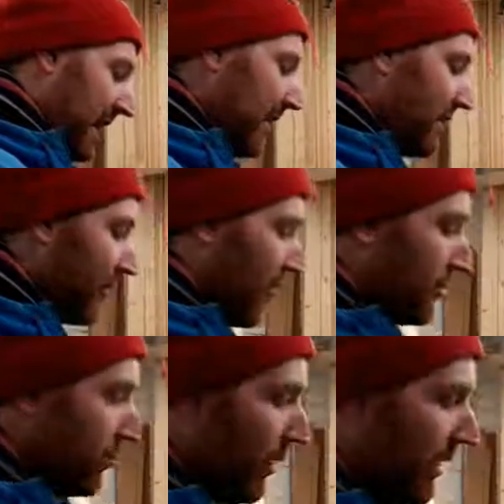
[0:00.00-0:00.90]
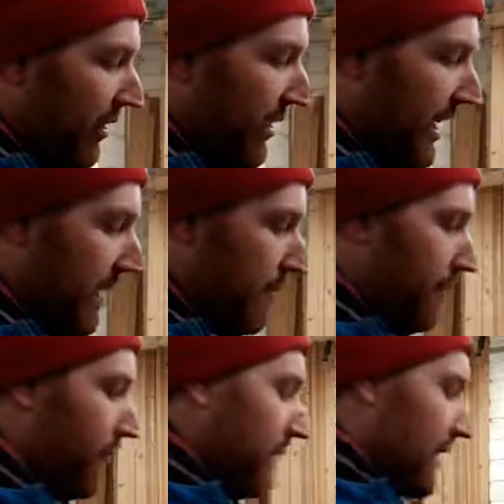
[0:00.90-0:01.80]
Get to grips with
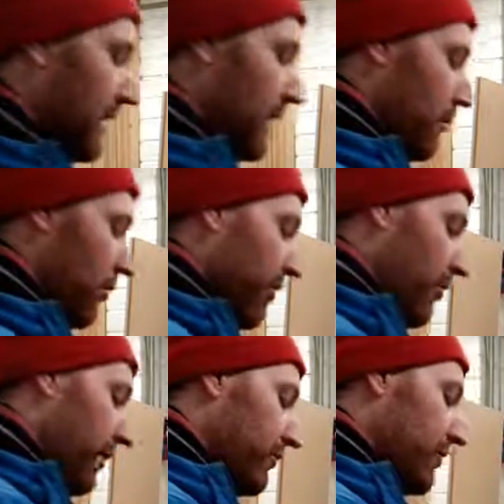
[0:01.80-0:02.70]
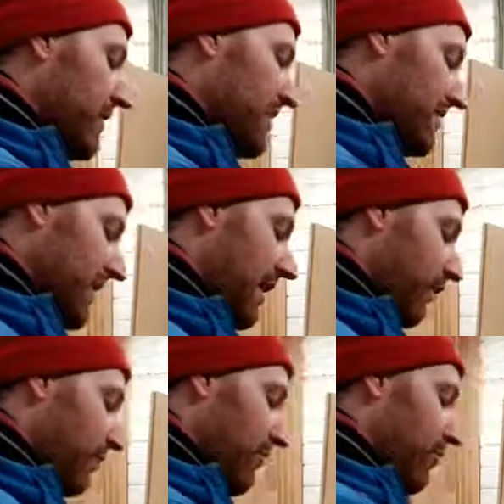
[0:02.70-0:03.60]
the router
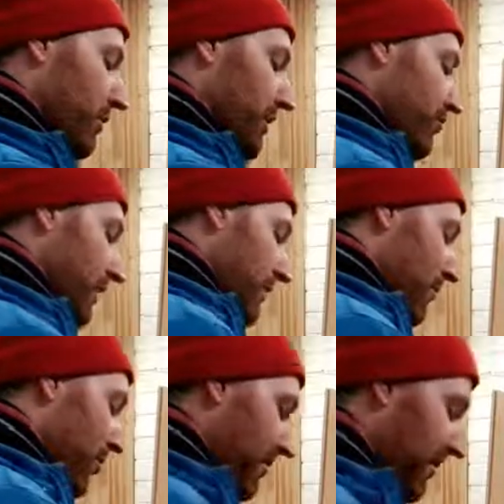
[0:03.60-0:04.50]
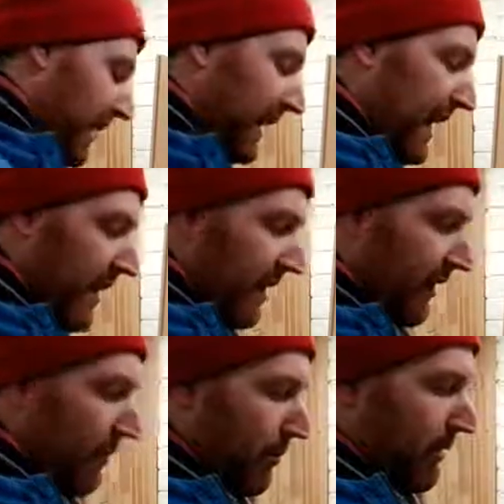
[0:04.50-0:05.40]
itself before you try modifying
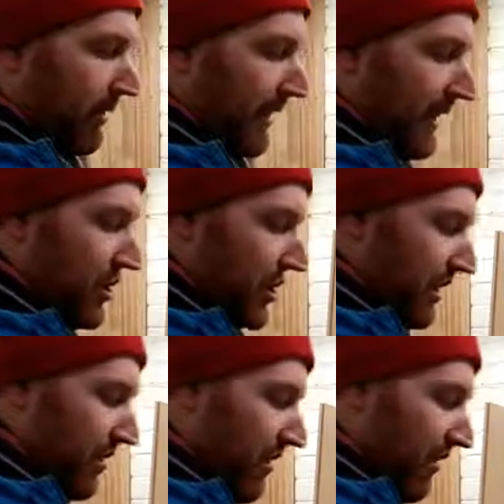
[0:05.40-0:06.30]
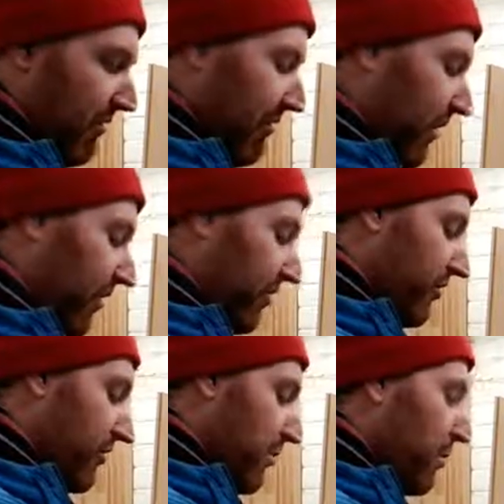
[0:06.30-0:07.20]
anything or building any jigs that are for a
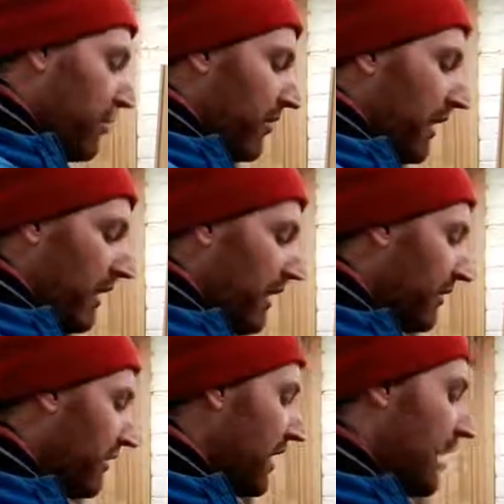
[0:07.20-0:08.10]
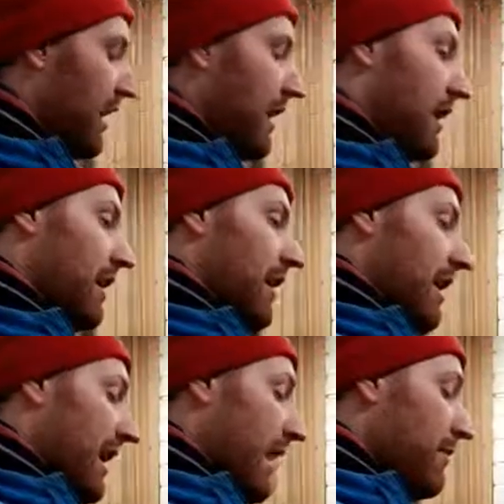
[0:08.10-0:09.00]
custom purpose like this.
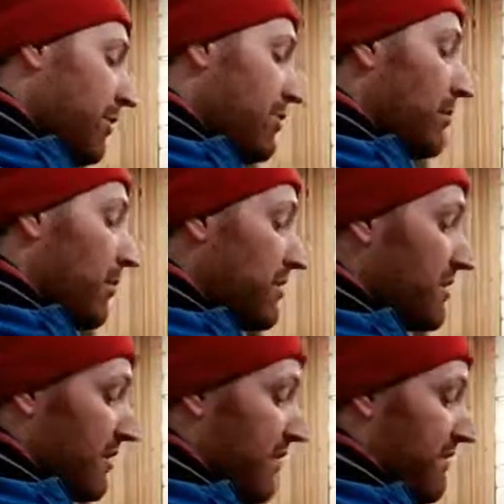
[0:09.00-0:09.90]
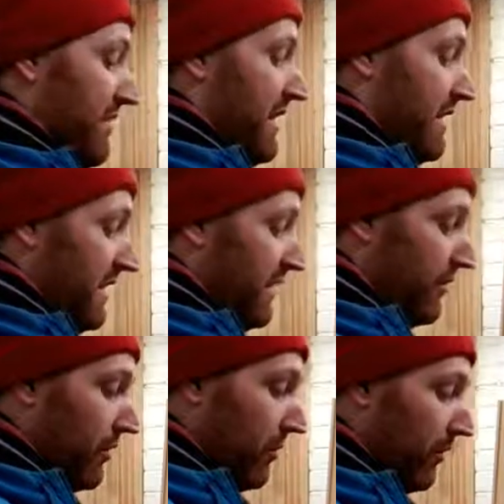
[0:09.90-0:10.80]
In principle, this is actually a very
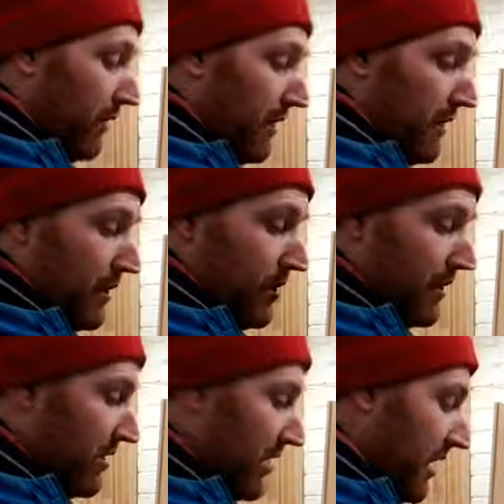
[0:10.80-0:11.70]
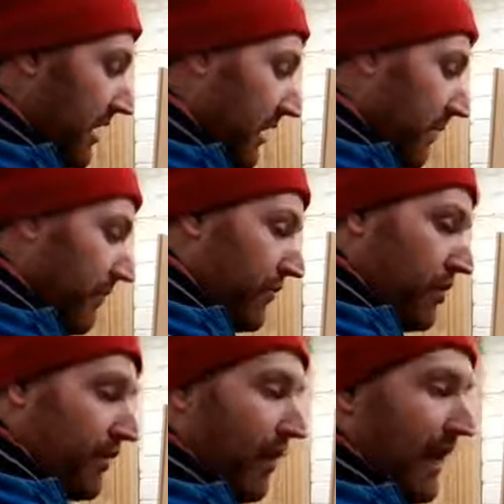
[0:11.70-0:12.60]
safe tool. If you use it
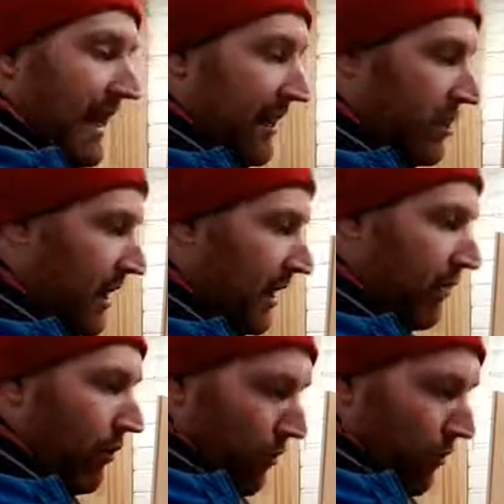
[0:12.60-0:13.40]
just for edging, for